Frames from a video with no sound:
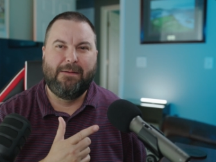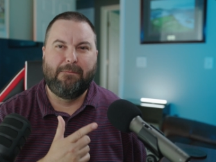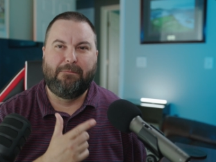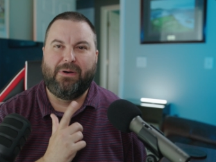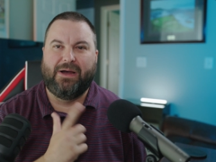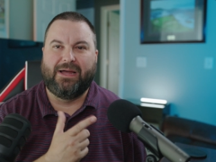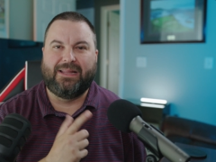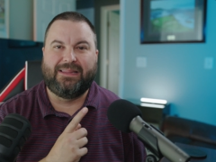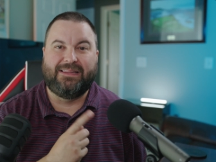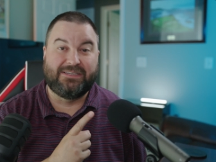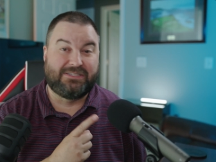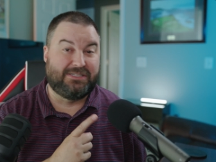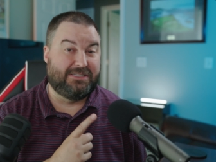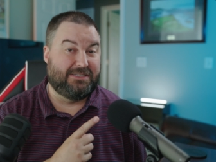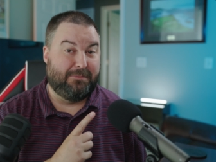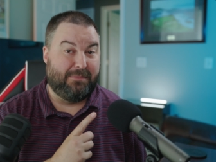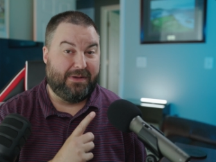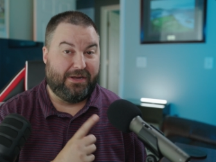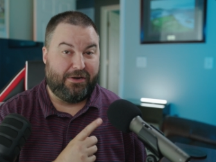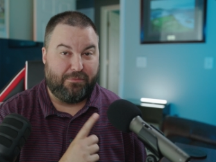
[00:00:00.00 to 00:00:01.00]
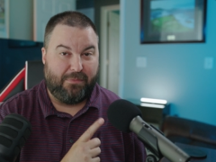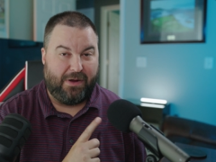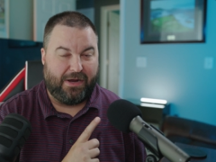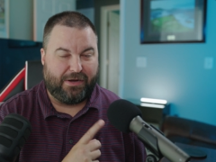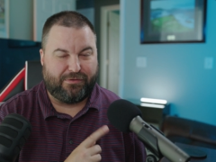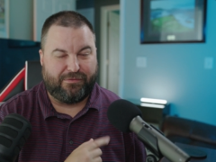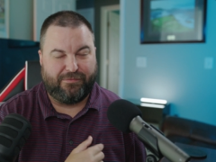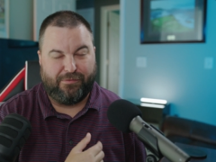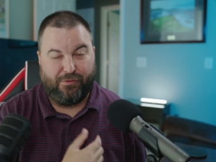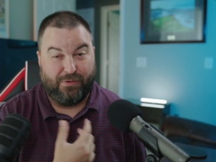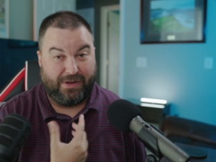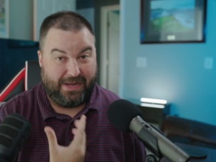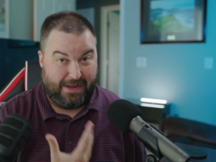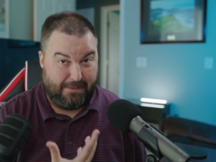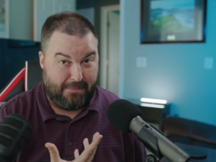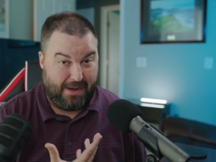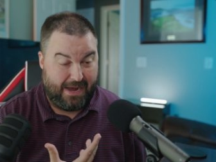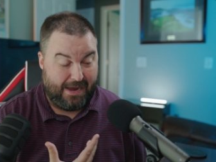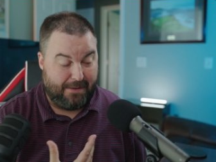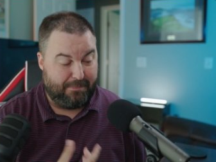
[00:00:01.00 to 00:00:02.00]
but this is a better microphone
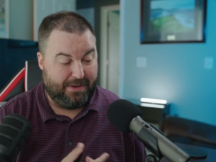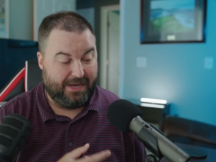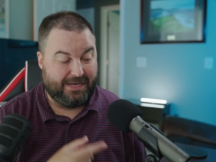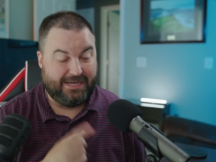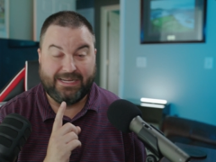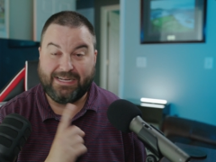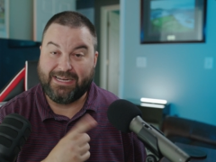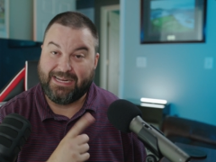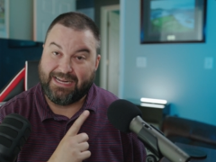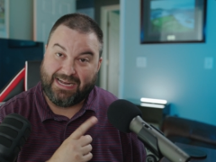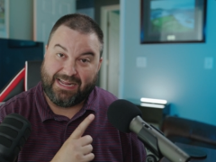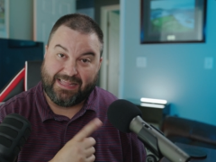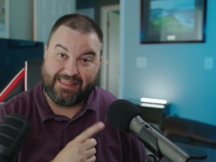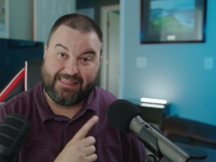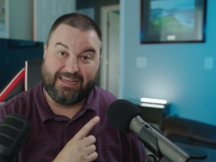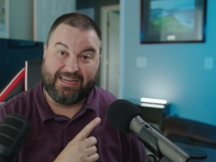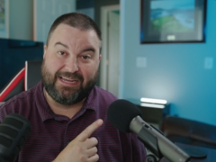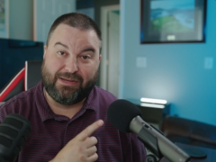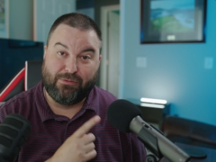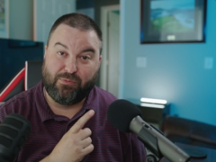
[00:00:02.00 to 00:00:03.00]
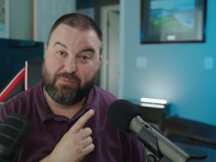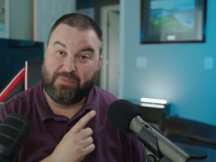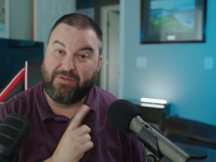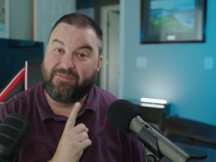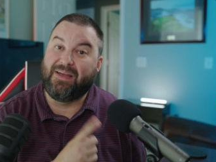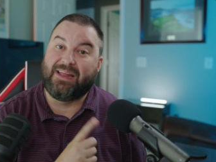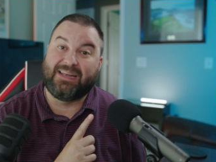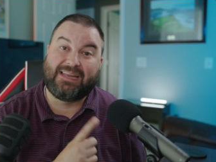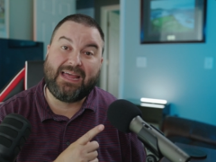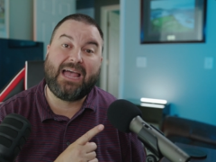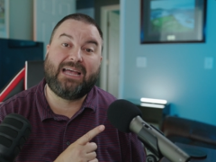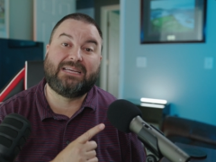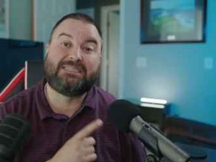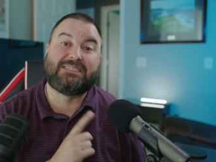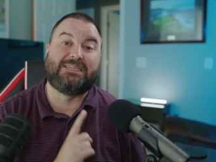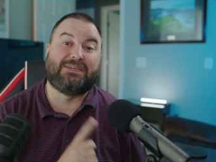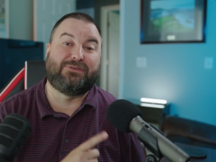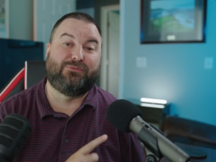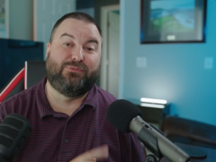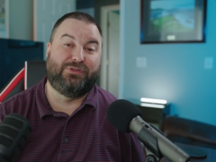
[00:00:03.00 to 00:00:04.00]
in my opinion, and I think it would be
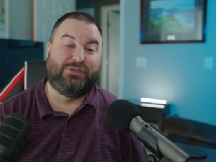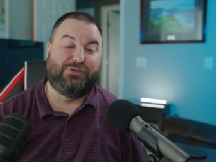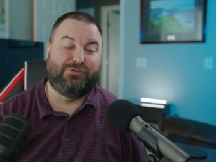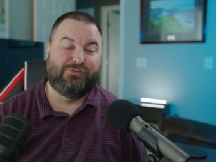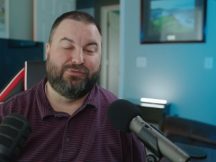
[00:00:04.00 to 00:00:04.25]
fantastic with a